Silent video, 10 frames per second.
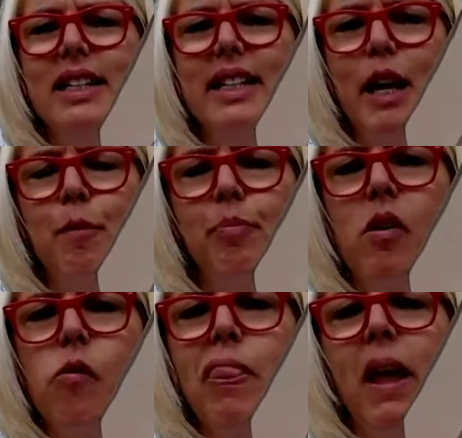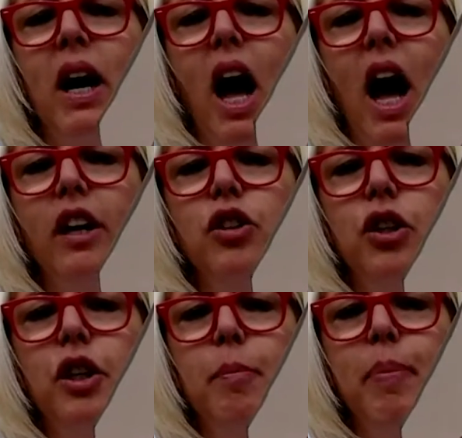tip, under
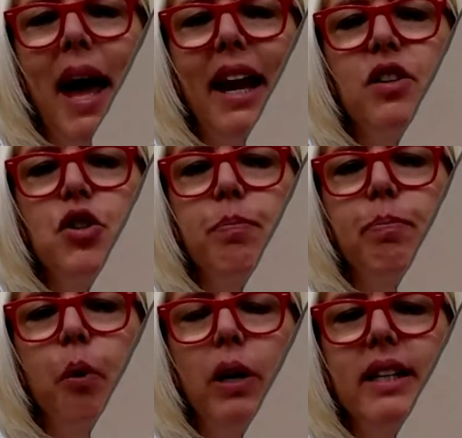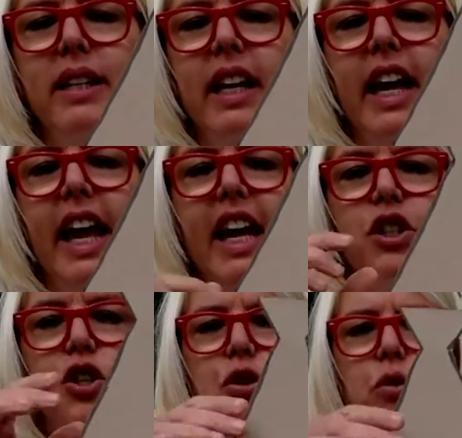the balance point, it
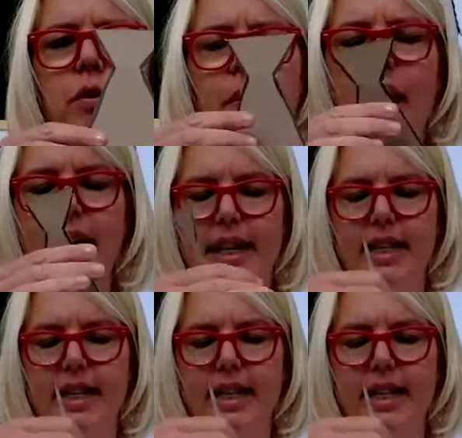should make it